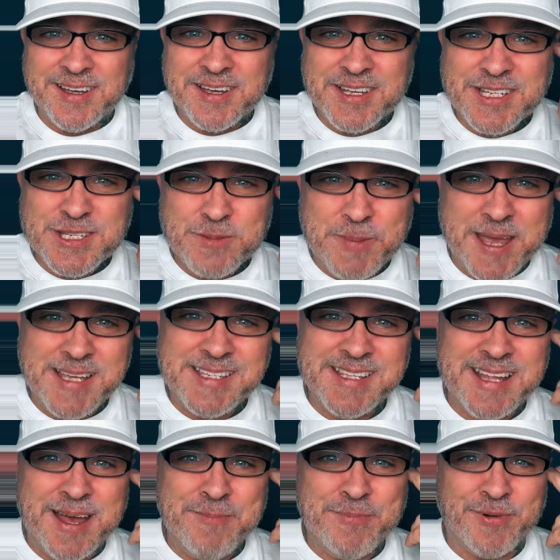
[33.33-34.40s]
space in
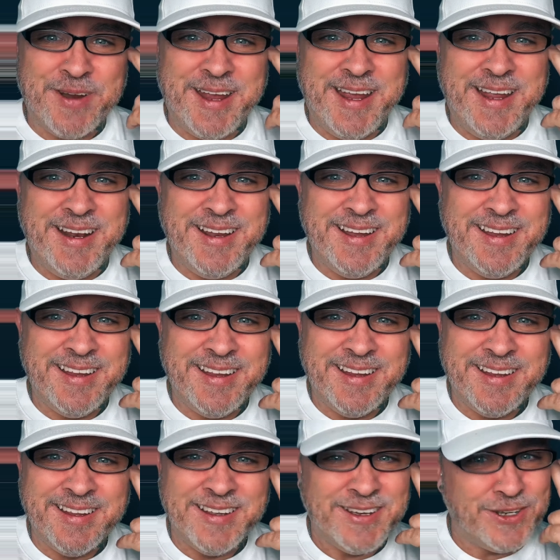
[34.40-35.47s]
that brain,
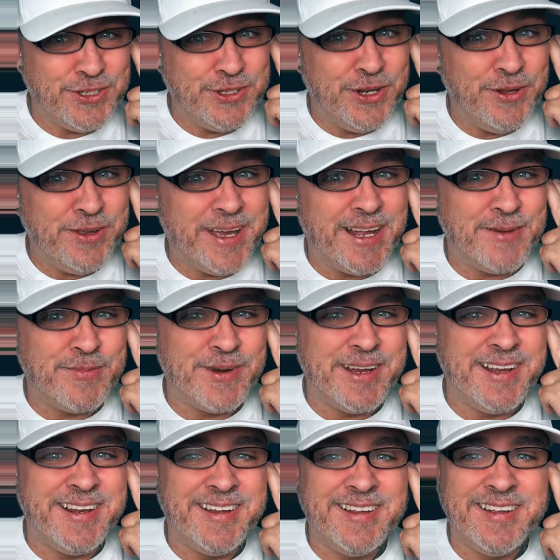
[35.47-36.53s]
because you know you got a brain,
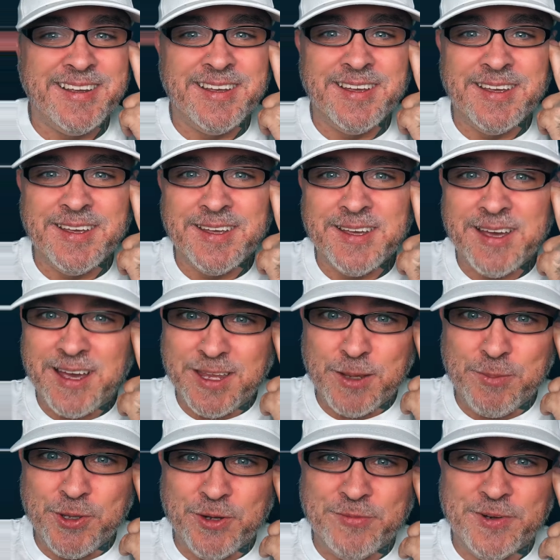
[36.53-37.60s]
and you're
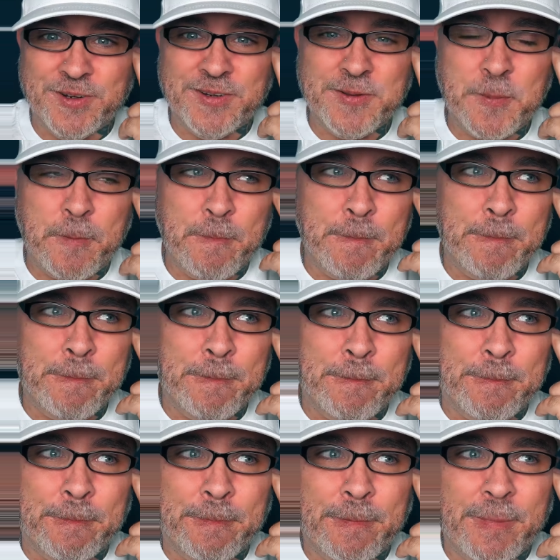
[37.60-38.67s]
beautiful,
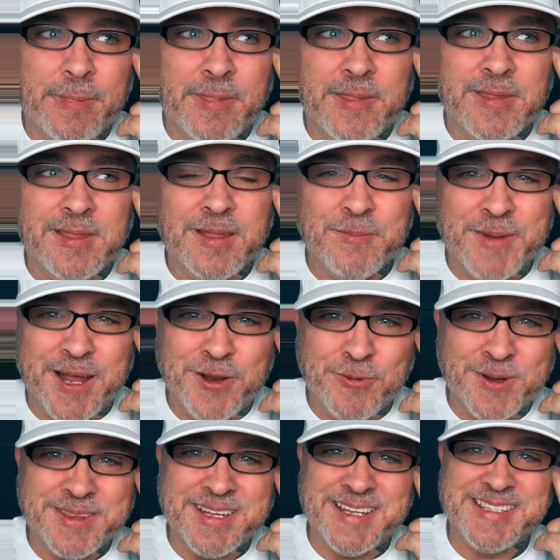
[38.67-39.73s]
no matter
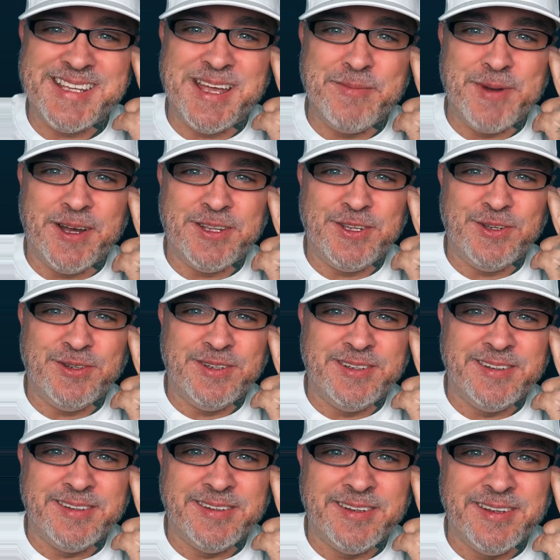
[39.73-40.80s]
what they say about you.
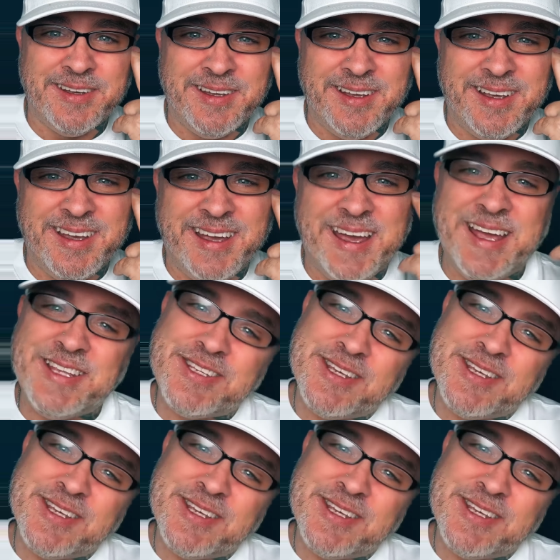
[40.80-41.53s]
It's